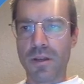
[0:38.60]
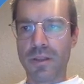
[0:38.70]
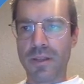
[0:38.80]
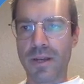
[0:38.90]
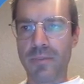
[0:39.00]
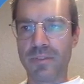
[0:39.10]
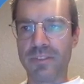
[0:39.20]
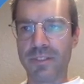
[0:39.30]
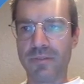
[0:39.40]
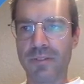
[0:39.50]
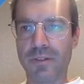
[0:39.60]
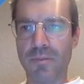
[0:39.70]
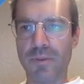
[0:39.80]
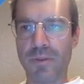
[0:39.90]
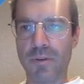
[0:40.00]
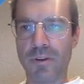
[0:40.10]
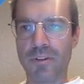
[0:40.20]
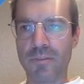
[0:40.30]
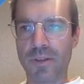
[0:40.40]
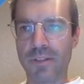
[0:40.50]
The opposite of an open
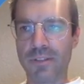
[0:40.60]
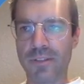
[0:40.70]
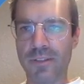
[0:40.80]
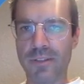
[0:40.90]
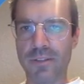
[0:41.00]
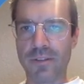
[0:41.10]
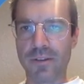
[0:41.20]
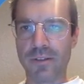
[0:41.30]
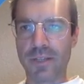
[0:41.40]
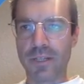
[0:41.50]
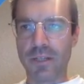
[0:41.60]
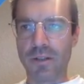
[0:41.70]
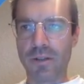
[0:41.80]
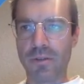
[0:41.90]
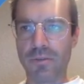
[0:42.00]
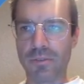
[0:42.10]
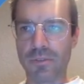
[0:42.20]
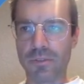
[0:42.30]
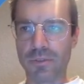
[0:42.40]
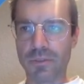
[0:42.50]
immigration policy is called a
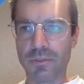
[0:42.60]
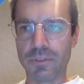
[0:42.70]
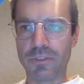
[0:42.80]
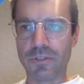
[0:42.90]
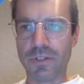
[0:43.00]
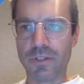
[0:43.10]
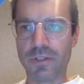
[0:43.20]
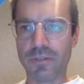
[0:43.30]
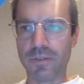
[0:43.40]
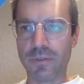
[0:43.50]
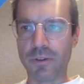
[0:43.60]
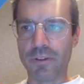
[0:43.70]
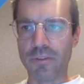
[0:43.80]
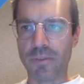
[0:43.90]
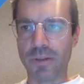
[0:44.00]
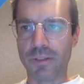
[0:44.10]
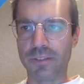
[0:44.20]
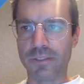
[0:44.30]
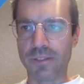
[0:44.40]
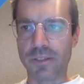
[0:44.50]
closed or restrictive immigration
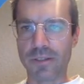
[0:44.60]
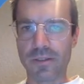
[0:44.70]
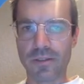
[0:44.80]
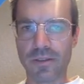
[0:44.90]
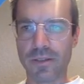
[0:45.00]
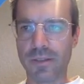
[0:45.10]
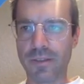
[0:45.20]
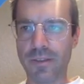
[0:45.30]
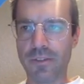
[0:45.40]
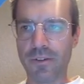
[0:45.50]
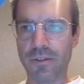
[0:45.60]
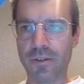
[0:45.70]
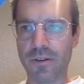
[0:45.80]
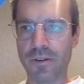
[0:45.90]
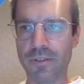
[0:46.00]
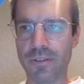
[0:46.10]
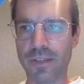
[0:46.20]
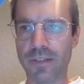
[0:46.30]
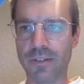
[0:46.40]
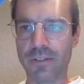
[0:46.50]
policy, and these are laws
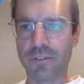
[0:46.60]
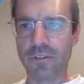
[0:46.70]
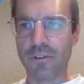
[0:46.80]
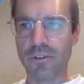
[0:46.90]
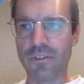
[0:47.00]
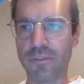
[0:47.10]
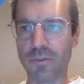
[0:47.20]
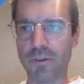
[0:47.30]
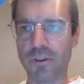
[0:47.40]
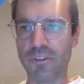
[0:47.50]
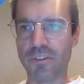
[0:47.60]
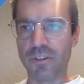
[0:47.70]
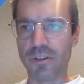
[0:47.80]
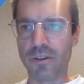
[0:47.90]
that discourage immigration.